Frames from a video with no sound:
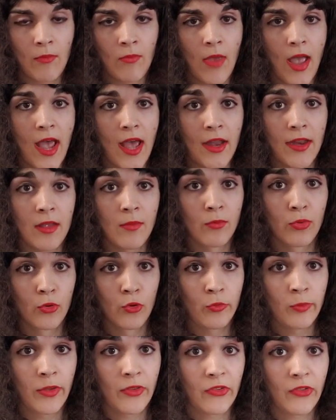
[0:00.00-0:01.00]
had
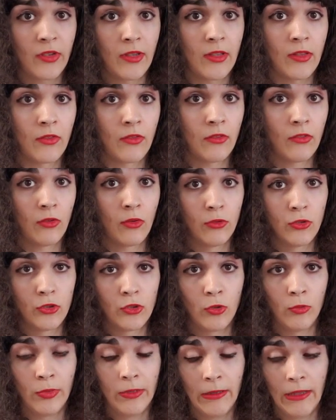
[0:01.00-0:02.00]
improvements in
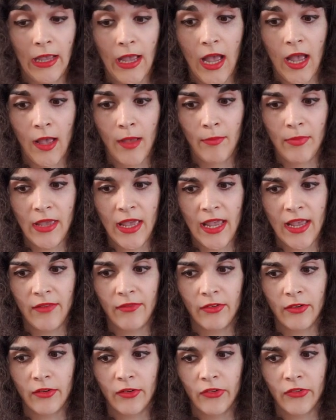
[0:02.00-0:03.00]
social
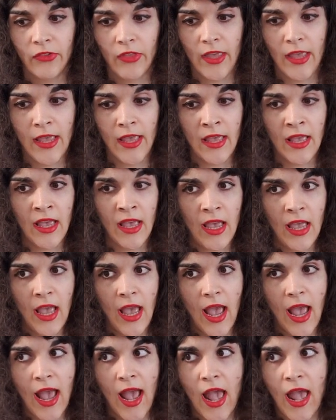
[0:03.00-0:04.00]
behaviors. They
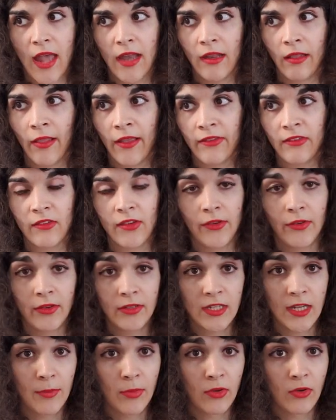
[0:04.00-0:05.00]
had less
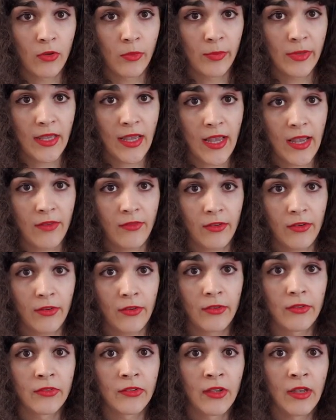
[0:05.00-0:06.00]
stereotypical
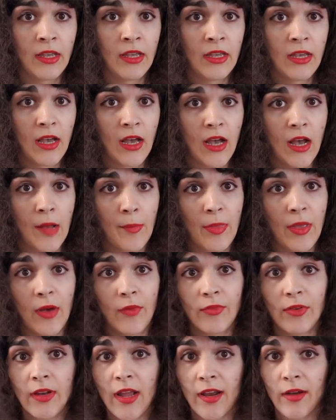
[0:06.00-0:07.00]
behaviors. They
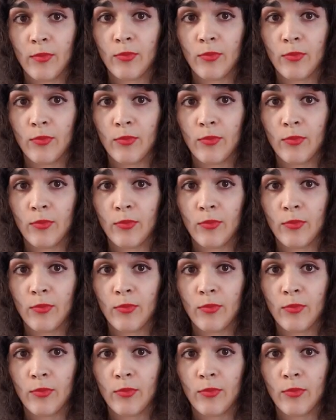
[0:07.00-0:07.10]
often had